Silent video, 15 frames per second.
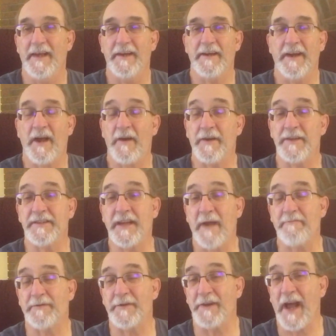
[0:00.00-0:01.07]
Now in
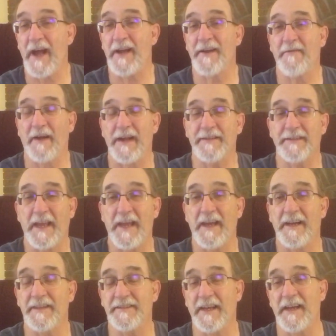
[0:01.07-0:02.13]
chapter 9 of
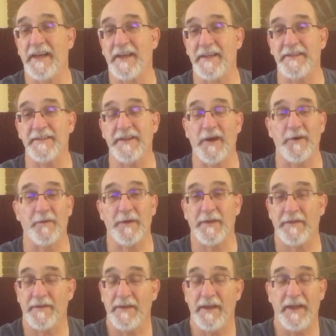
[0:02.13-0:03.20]
Isaiah, Isaiah has dealt
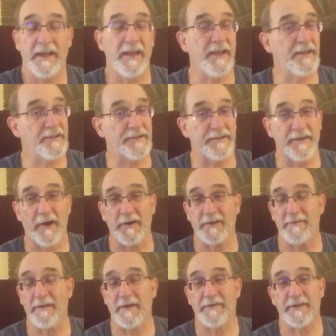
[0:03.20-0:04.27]
with, he has talked
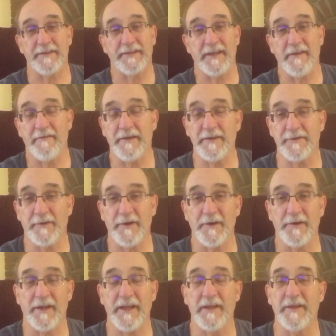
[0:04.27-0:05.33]
about the sin of
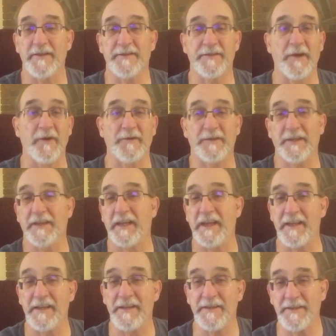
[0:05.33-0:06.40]
Israel, he has talked to
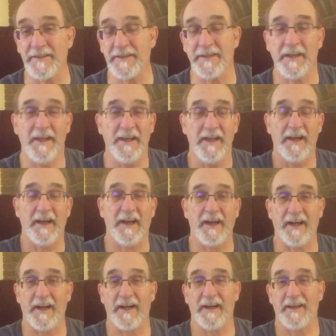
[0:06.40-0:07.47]
kings,
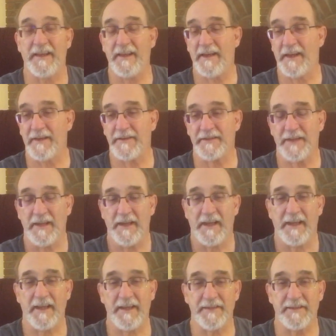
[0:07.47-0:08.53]
he has
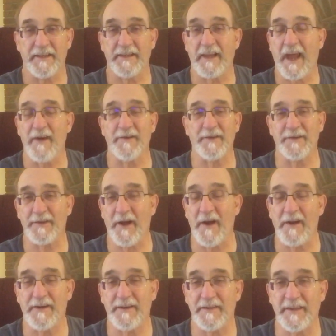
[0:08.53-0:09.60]
encountered
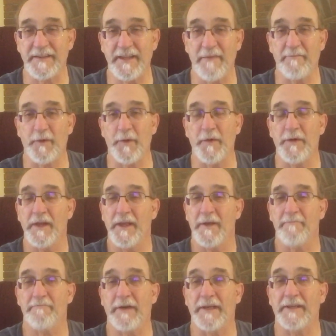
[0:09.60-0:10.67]
God in the temple,
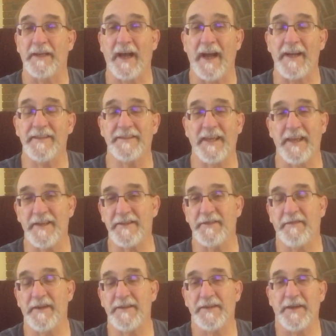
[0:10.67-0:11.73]
but Isaiah's
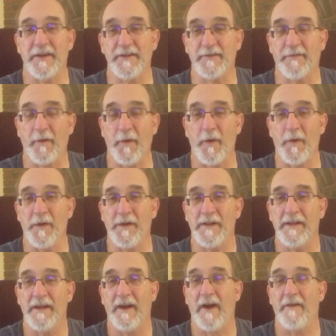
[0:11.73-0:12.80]
vision is full
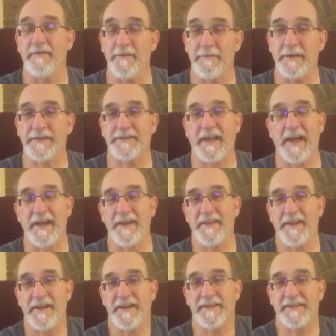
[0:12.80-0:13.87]
of the Messiah
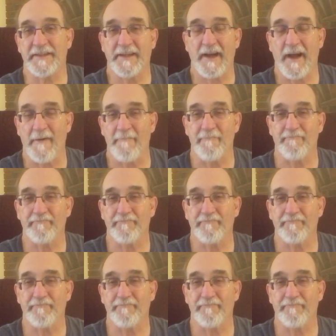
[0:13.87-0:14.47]
that is to come.